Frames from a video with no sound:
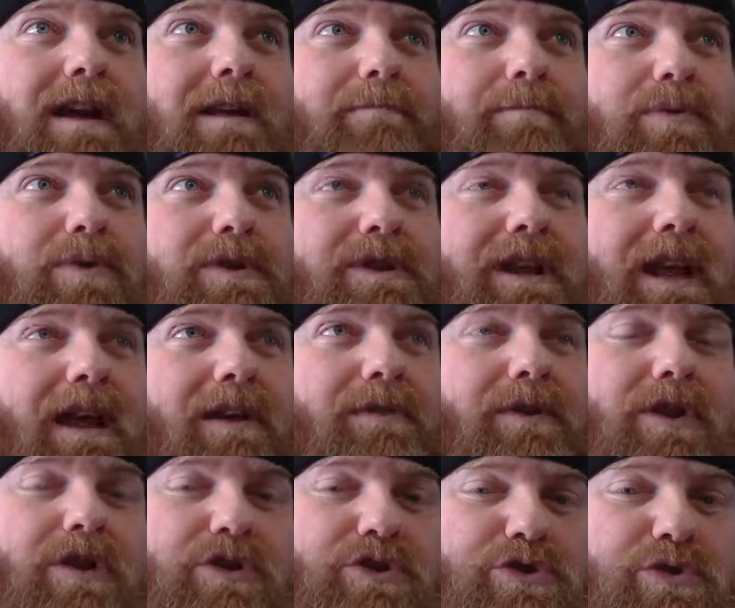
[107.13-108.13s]
I put down
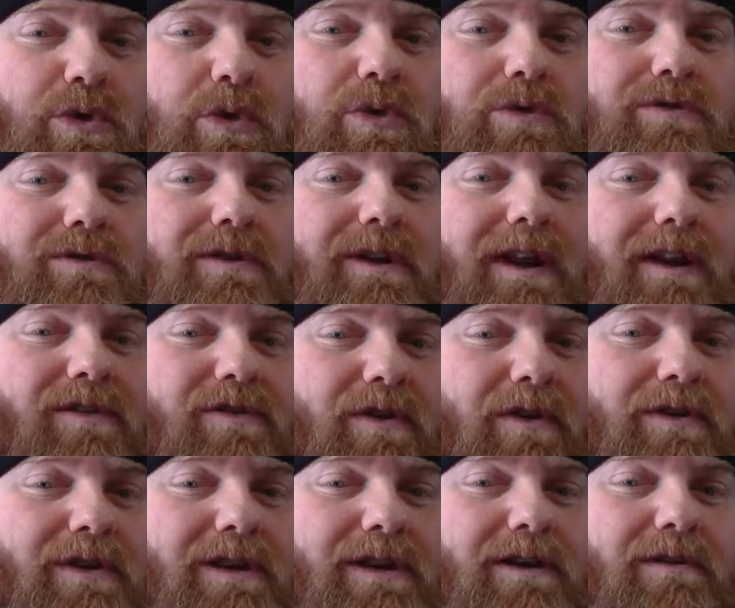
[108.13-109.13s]
the controller and I
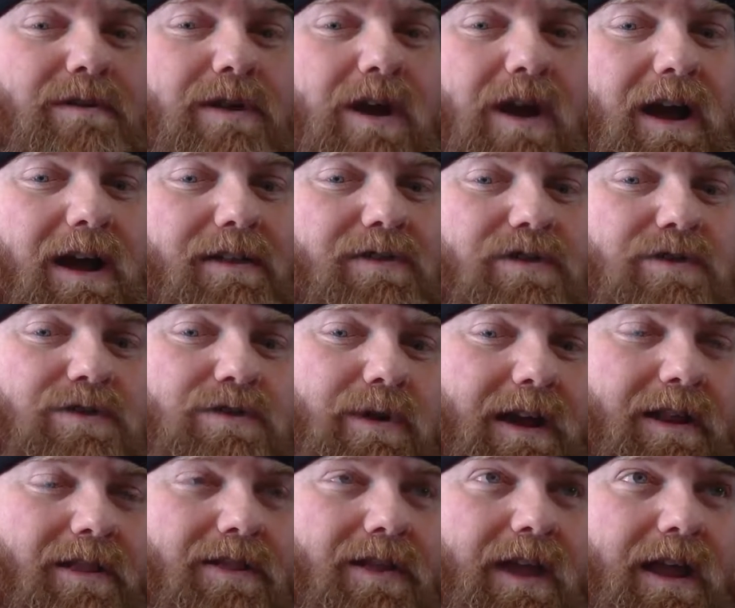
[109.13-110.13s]
started to
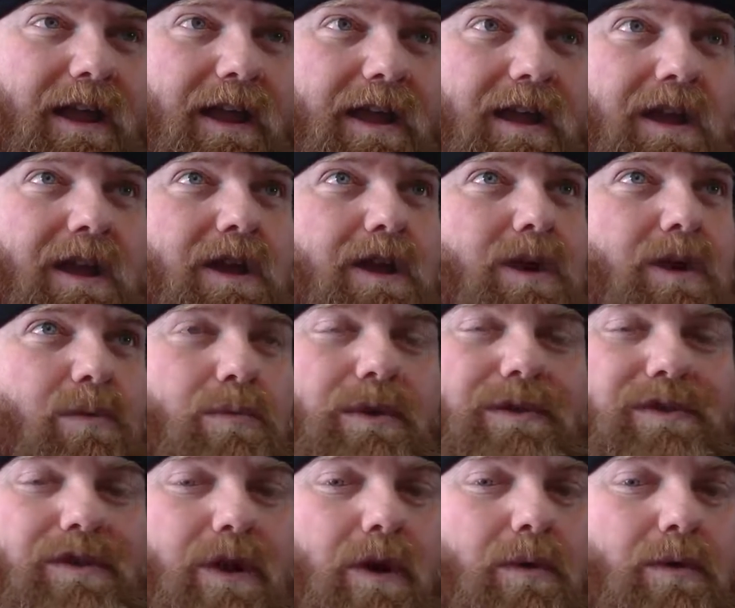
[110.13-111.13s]
concentrate and think,
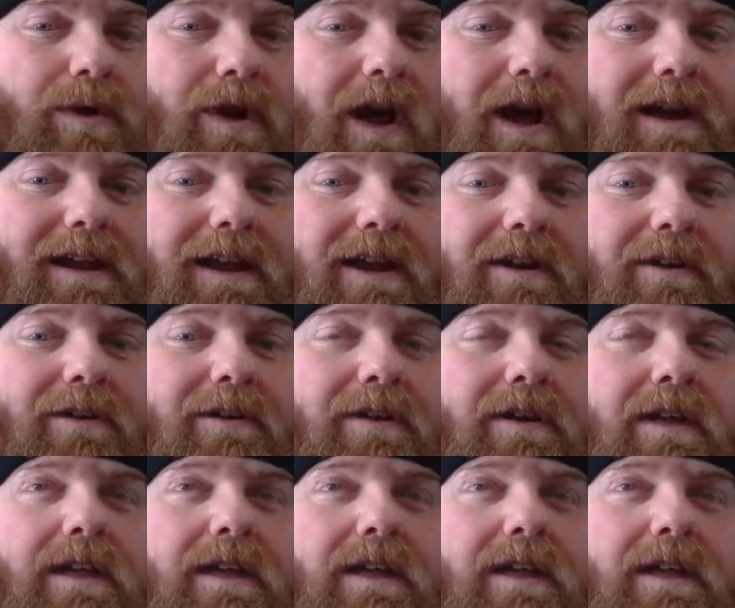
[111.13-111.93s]
what's going on here?